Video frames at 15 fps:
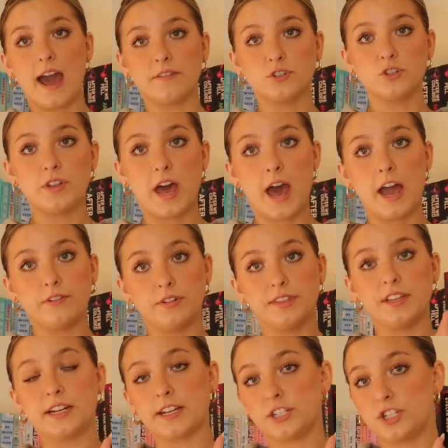After that, I read
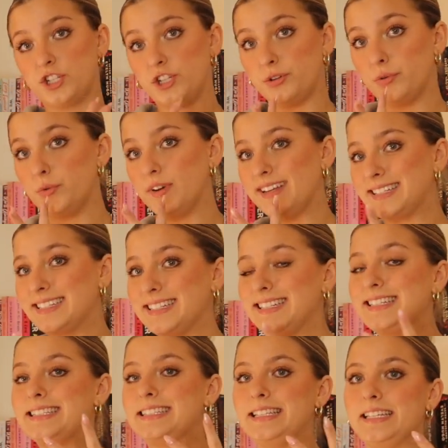the next 2 in
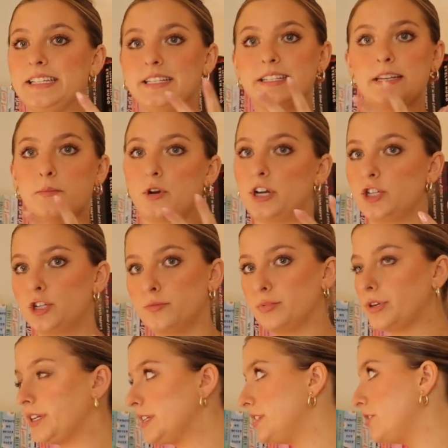the Summer I Turned
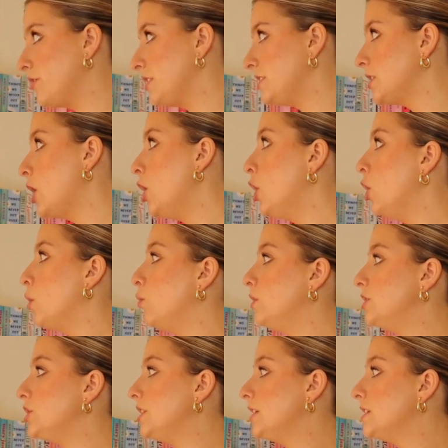Pretty series,
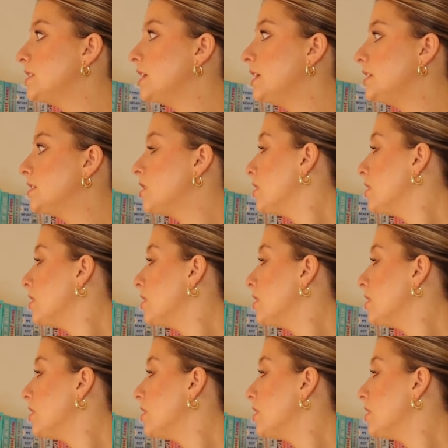which is It's